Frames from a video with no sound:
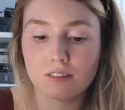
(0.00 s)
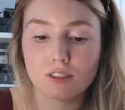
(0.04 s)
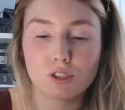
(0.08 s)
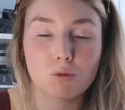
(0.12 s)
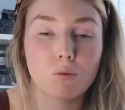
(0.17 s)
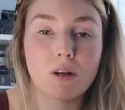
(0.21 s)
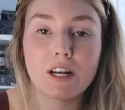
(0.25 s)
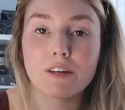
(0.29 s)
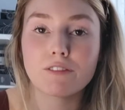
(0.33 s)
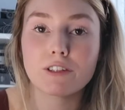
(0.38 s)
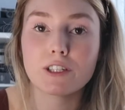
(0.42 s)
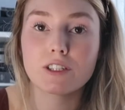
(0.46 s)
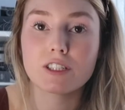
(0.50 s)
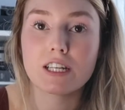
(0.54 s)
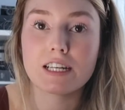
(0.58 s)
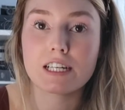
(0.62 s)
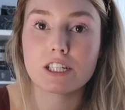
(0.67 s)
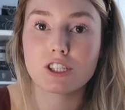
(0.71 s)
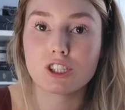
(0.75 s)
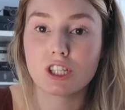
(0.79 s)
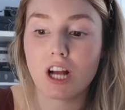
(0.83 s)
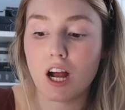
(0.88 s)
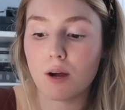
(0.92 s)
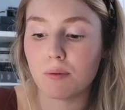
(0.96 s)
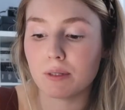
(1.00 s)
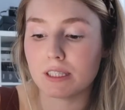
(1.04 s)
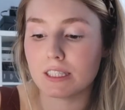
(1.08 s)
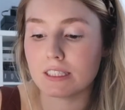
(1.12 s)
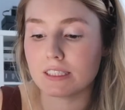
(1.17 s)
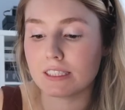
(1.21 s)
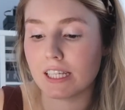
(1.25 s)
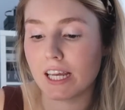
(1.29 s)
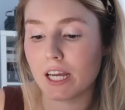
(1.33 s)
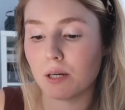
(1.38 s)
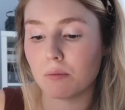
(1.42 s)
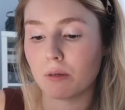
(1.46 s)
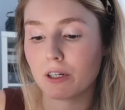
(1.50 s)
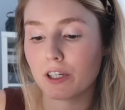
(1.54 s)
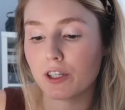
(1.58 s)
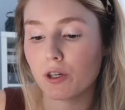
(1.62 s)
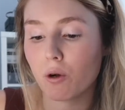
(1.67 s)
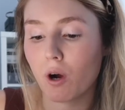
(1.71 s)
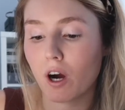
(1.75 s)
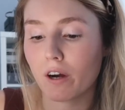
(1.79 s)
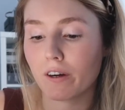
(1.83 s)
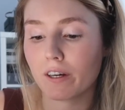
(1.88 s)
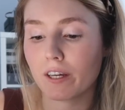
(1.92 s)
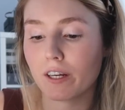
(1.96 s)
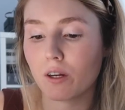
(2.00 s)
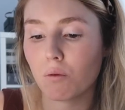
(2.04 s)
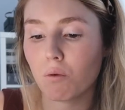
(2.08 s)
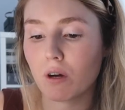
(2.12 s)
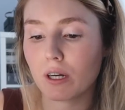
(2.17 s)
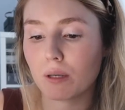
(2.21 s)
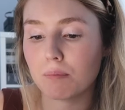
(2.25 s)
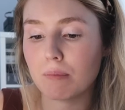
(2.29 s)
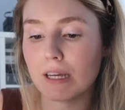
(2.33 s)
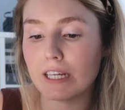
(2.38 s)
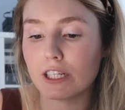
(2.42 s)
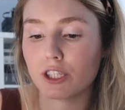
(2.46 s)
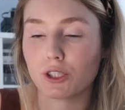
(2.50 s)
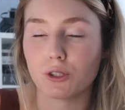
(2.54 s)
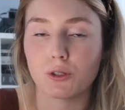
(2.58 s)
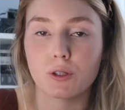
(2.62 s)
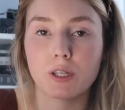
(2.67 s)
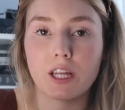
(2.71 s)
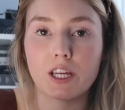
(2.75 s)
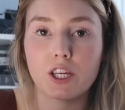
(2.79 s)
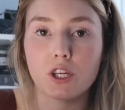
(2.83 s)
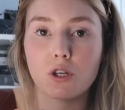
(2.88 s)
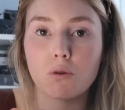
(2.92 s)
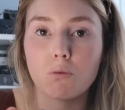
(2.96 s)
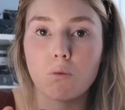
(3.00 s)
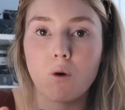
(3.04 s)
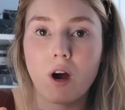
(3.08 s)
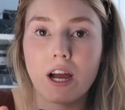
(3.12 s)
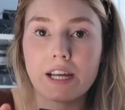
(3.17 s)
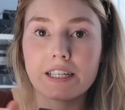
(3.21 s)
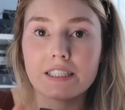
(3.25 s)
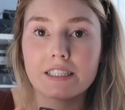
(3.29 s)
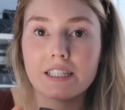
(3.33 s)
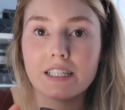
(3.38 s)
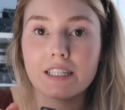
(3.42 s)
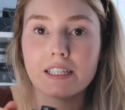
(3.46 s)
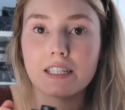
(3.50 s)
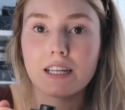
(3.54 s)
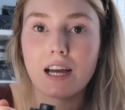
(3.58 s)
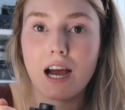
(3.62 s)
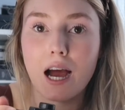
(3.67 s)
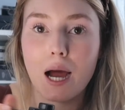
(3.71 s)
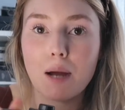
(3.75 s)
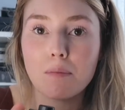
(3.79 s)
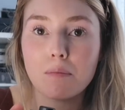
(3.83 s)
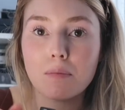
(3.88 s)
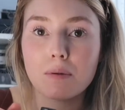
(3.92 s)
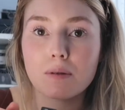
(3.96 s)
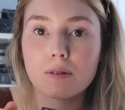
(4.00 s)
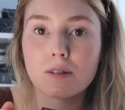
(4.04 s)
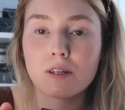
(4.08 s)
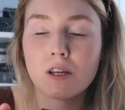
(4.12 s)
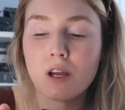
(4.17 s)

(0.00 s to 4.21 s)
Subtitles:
So whenever you take a shot with this camera, you are gonna wanna make sure that you wind it up.